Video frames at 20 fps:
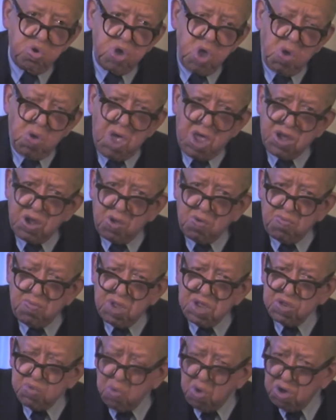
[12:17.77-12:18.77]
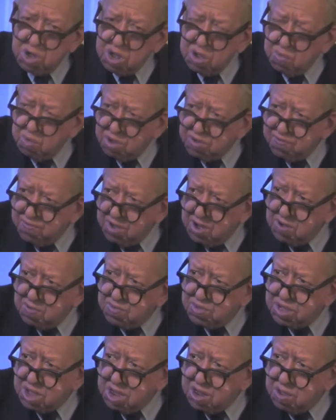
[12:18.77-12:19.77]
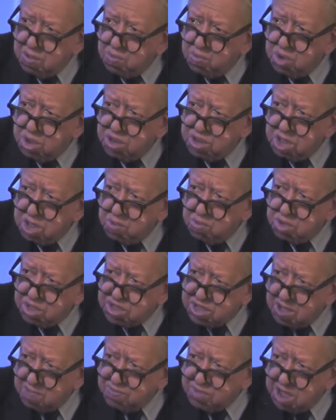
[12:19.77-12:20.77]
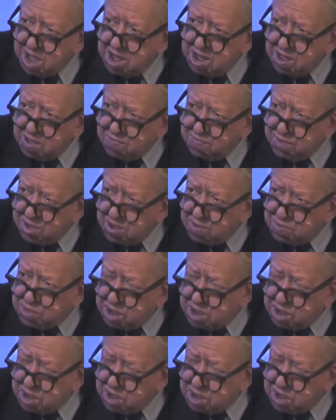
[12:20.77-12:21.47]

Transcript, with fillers: no, I don't miss working with films and with uh, with subtitling films